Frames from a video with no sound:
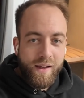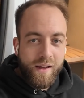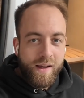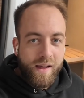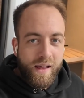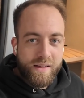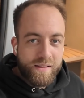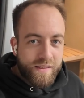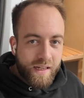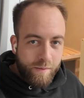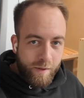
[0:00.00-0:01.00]
It has
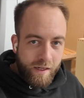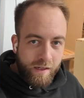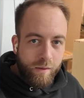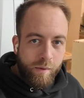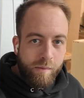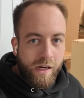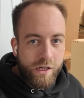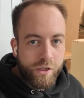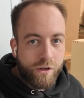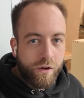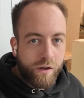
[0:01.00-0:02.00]
taken me a little bit by
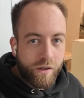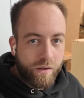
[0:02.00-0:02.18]
shock.